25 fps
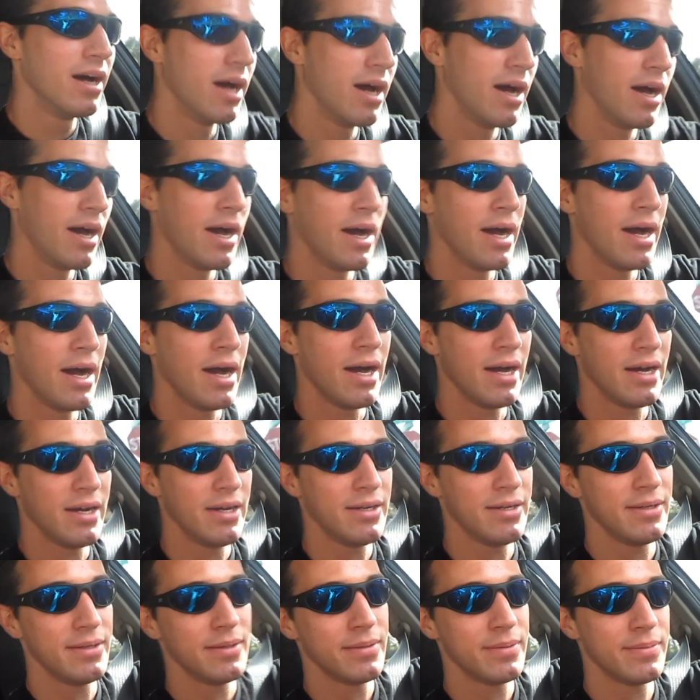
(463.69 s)

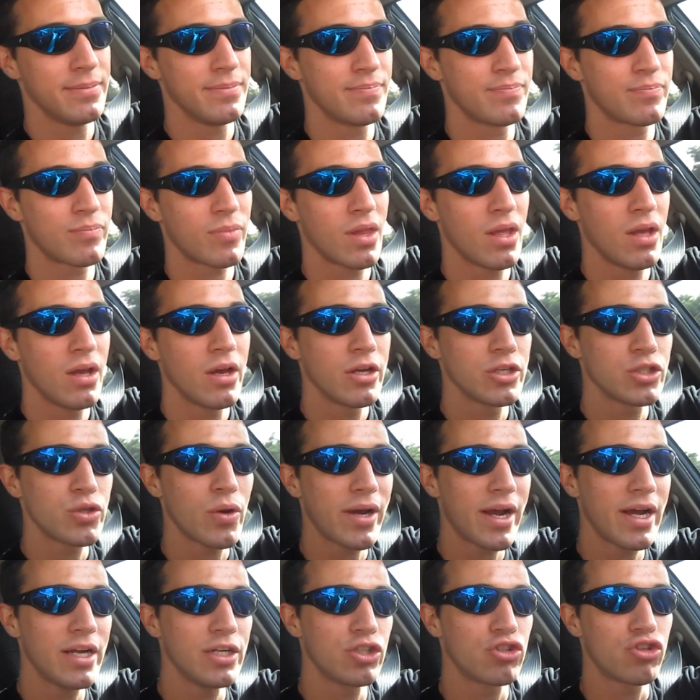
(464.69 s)
uh, so
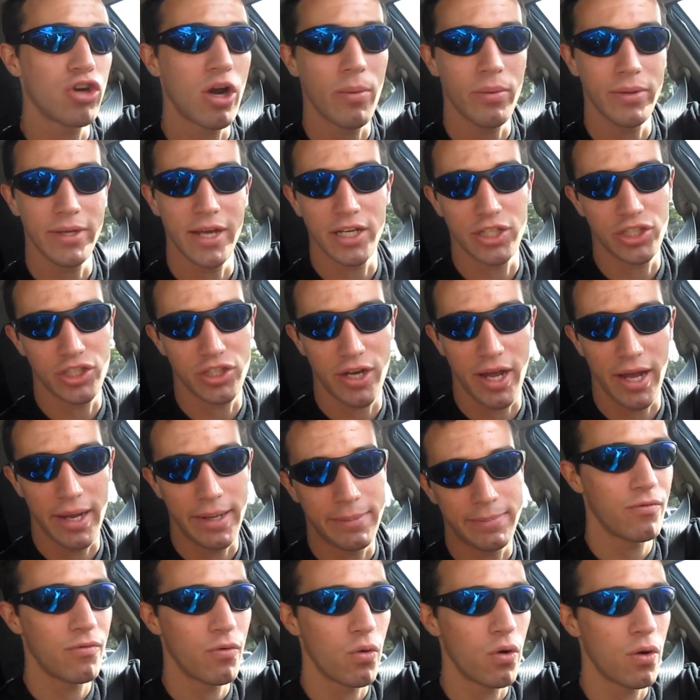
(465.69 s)
I got in trouble yesterday
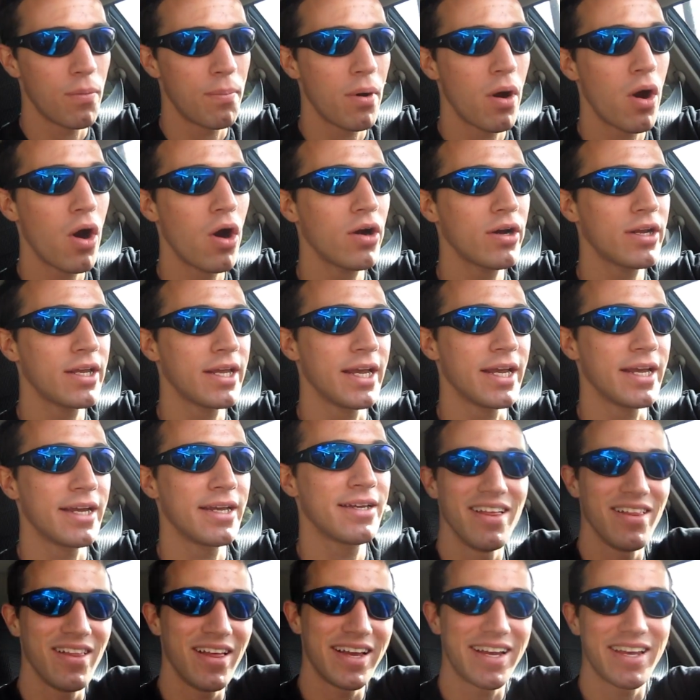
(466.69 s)
for
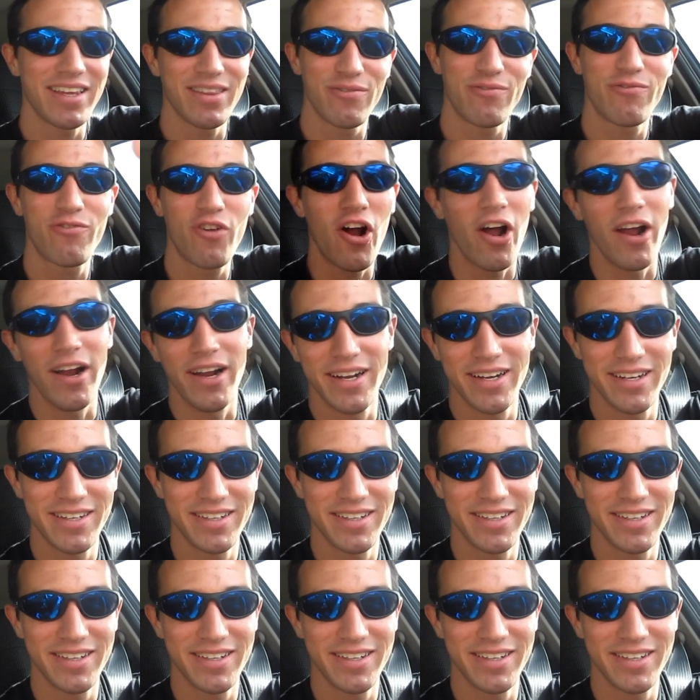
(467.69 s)
parking, like in the front.